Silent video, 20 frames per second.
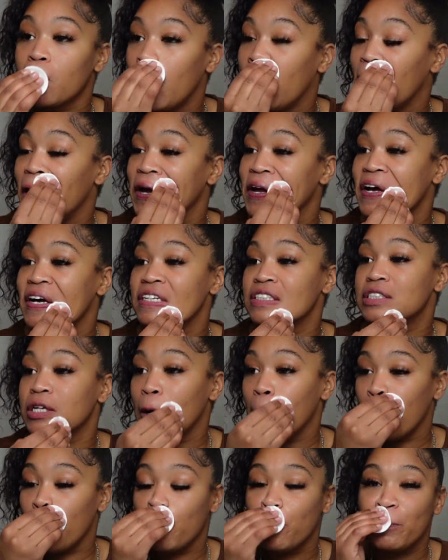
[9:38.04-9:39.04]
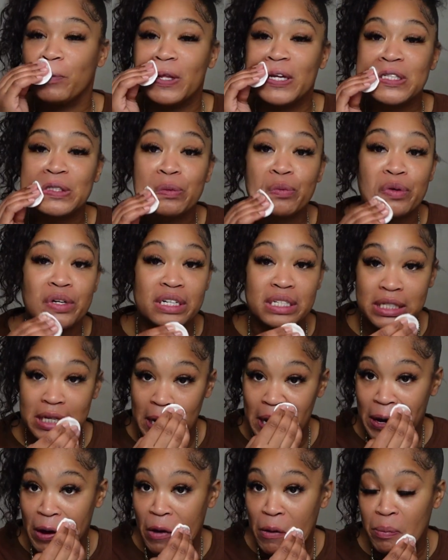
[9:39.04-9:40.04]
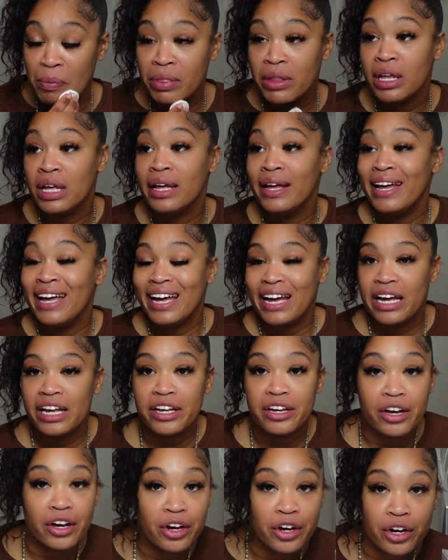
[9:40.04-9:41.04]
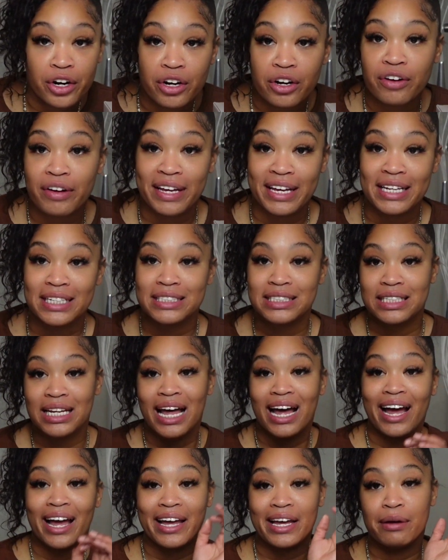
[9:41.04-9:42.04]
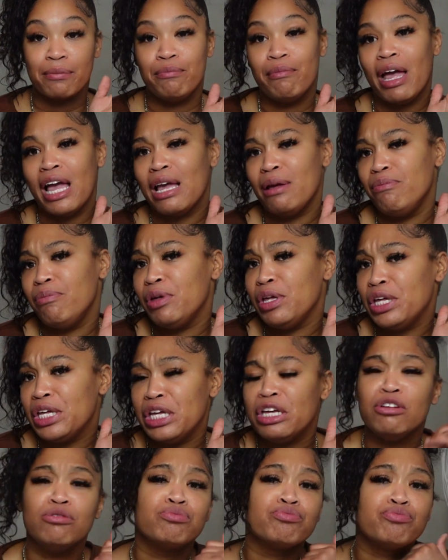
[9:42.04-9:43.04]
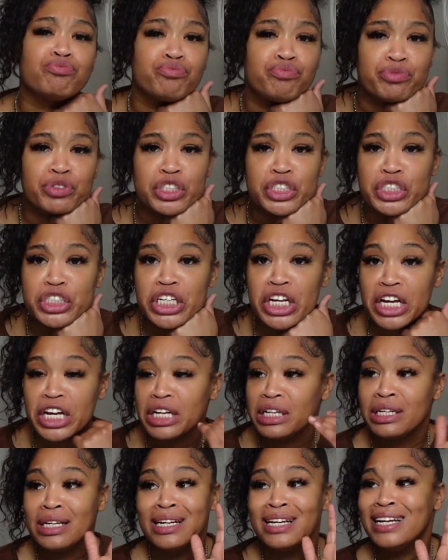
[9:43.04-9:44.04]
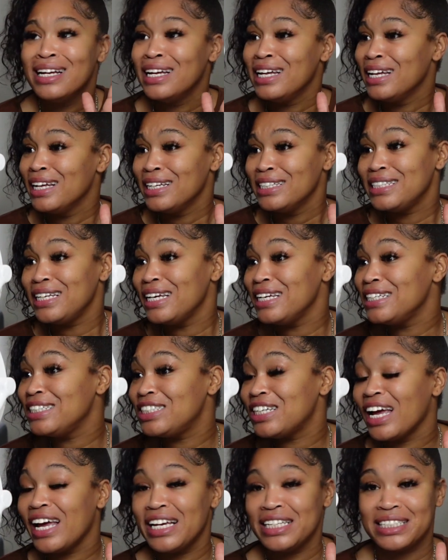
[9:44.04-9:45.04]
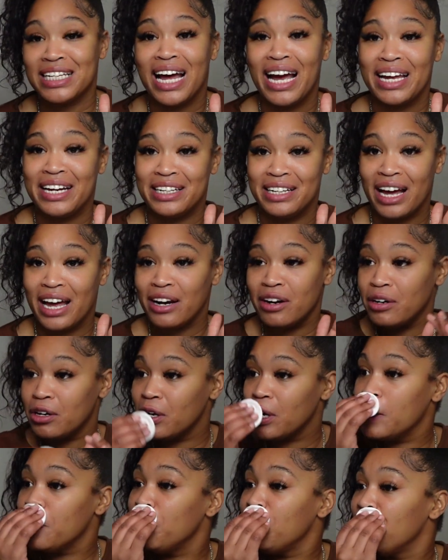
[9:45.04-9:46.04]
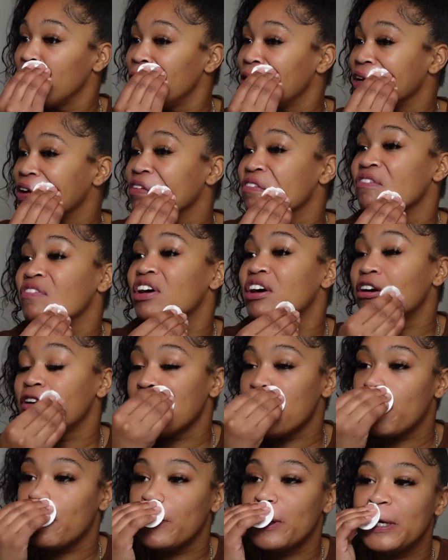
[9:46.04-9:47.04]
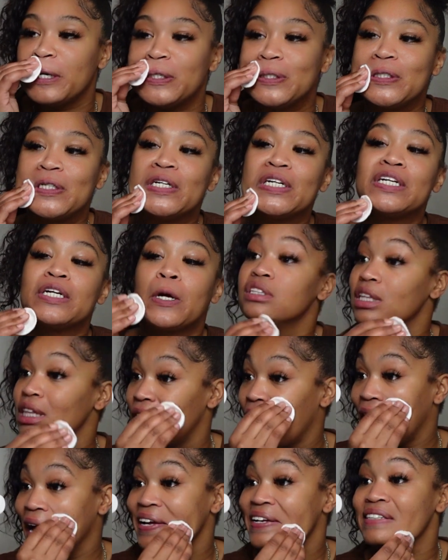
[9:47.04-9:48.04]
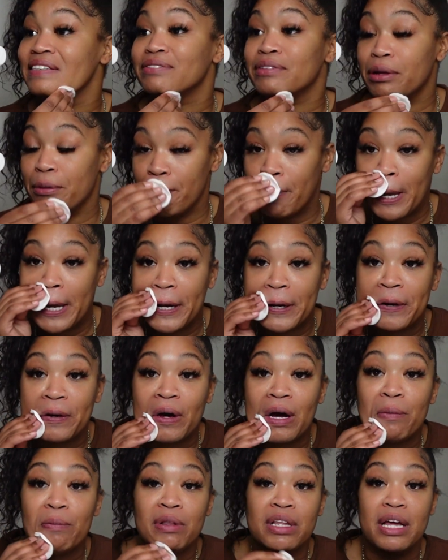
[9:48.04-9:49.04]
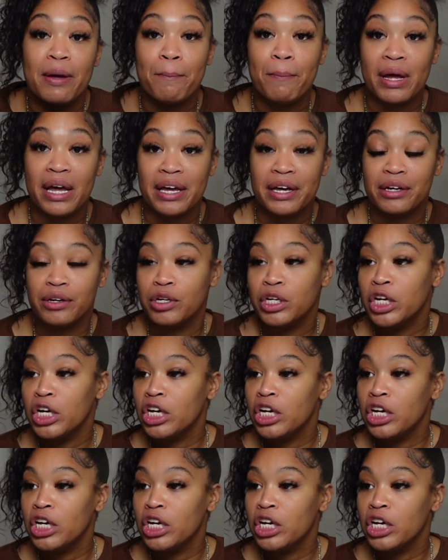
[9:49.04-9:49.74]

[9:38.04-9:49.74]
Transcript: Alright, y'all, so it's winter time and your girl gets like maybe 10 shades lighter. I don't know, I've been looking very much light and pale. I've been looking pale.